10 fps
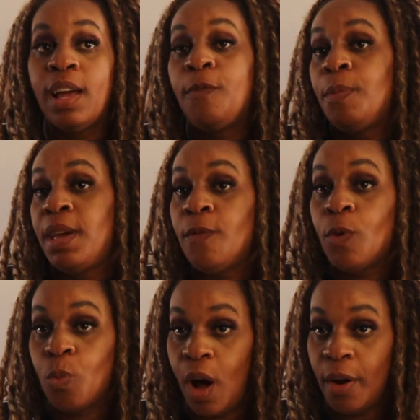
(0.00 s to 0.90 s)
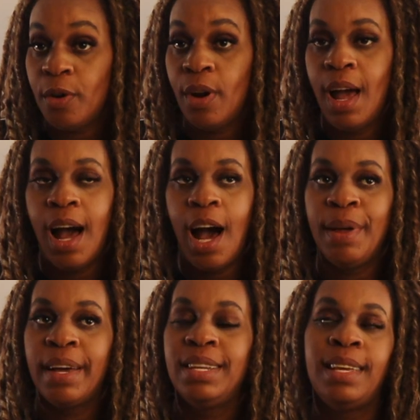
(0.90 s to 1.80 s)
Like for me, for water, I'm
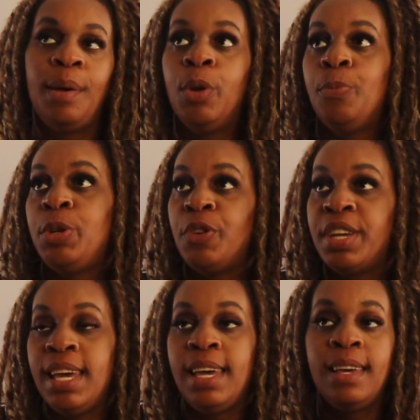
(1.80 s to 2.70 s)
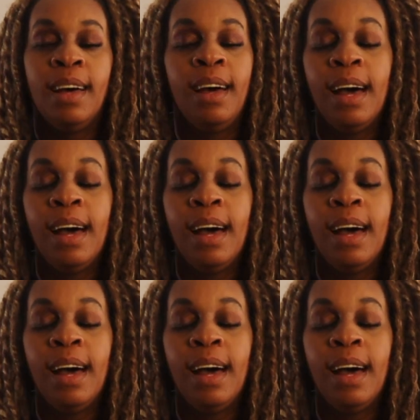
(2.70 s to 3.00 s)
not going to say I'm going to be drinking